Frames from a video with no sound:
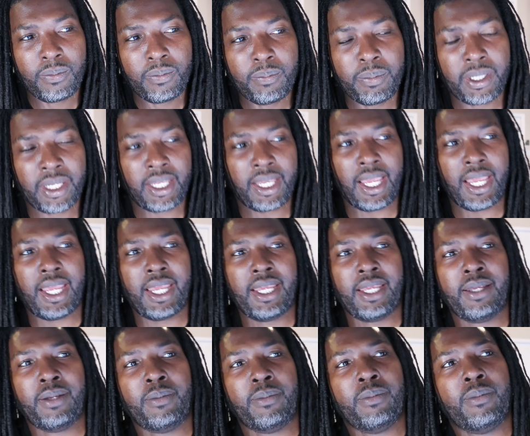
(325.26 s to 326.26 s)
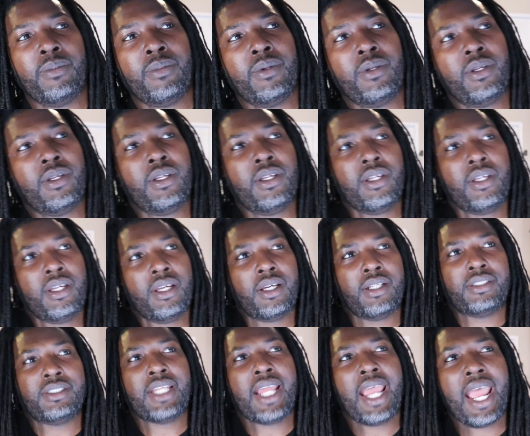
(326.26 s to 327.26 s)
became a
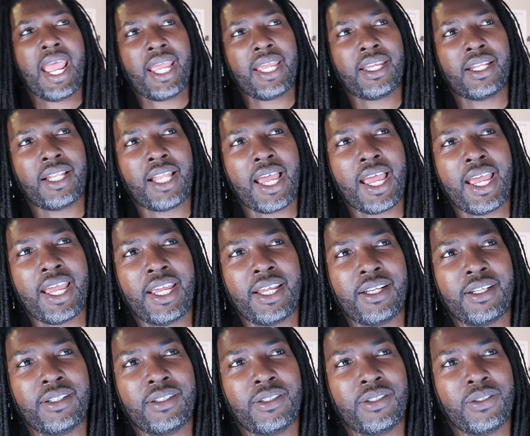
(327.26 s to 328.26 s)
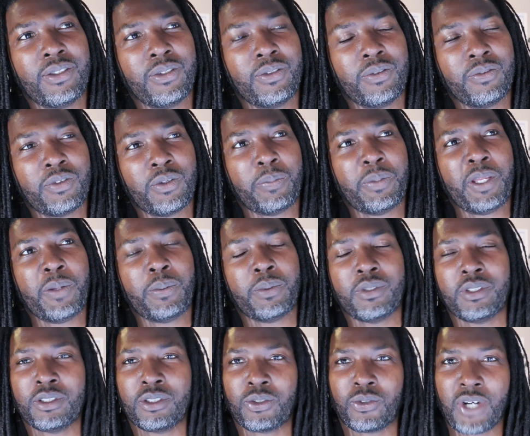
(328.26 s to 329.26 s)
tagline for people
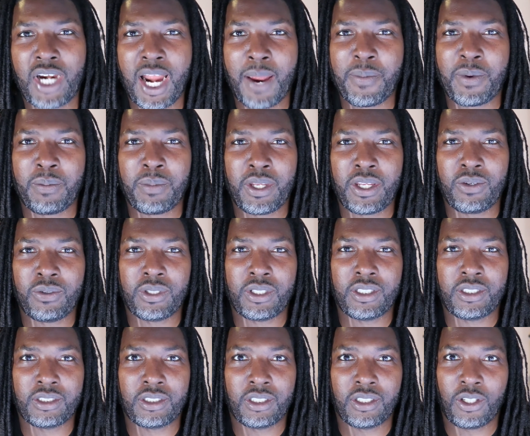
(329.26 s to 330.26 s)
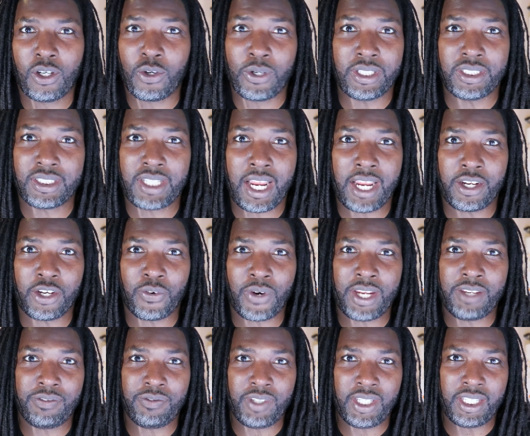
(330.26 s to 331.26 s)
describing me was, oh, he's got
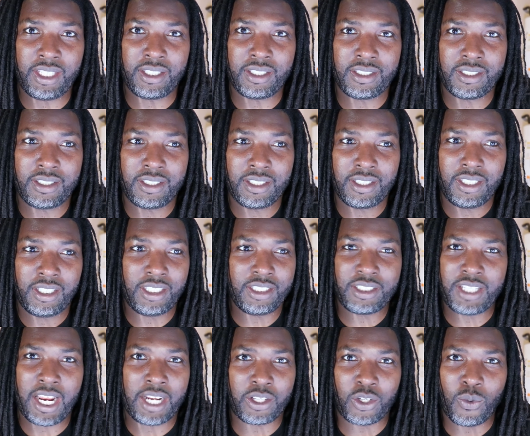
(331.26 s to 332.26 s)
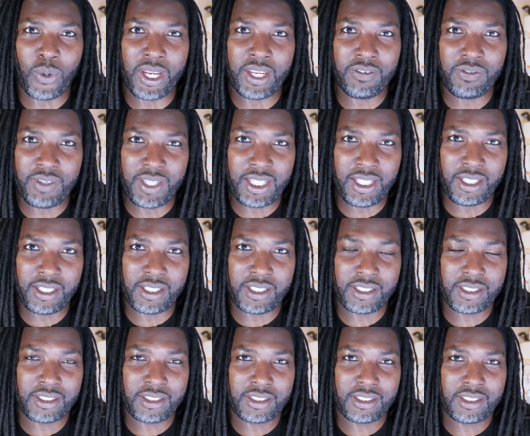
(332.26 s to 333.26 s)
great feet. He's got quick feet.
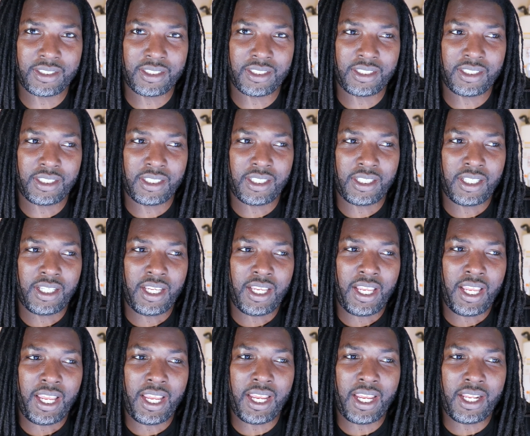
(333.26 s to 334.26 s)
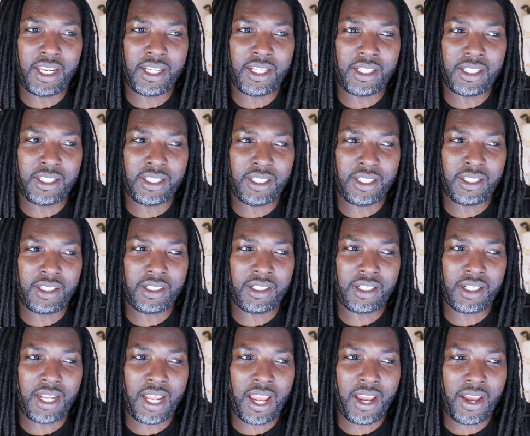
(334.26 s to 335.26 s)
And
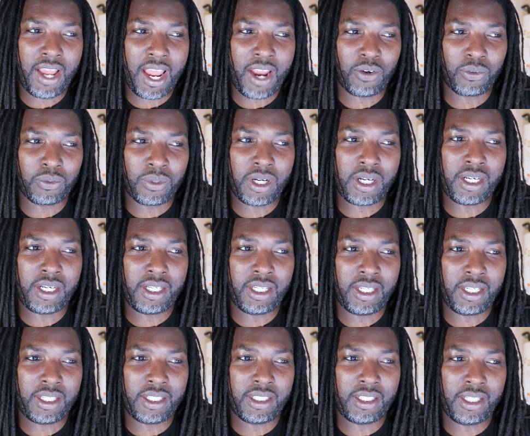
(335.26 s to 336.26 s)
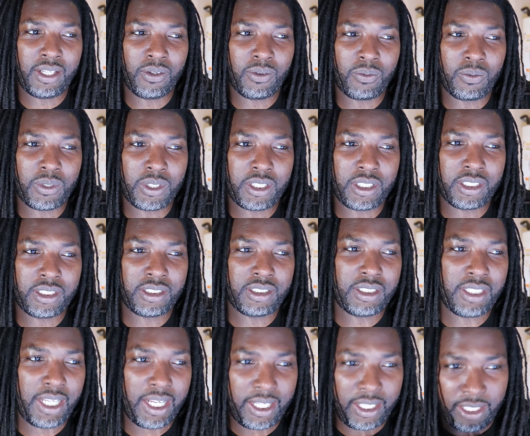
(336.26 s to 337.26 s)
how ironic it was
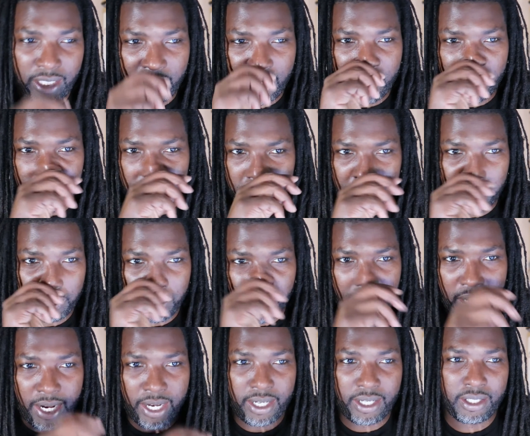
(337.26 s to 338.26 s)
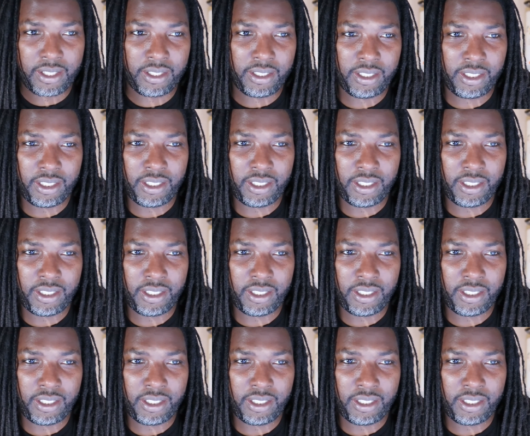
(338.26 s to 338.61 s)
that years prior,